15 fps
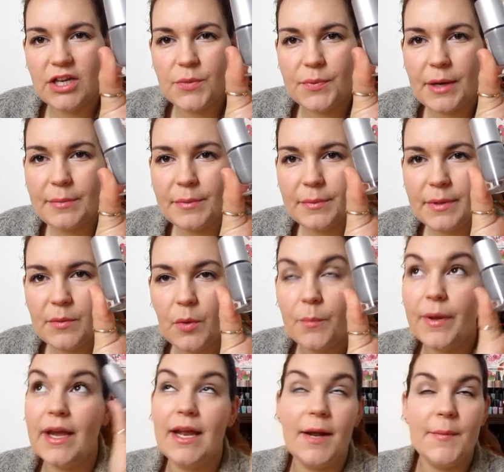You probably won't
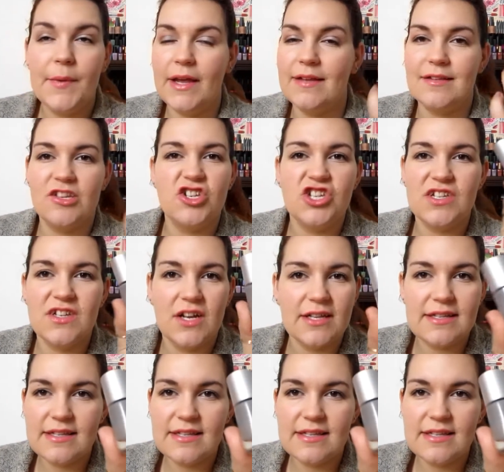pick it up because it's just not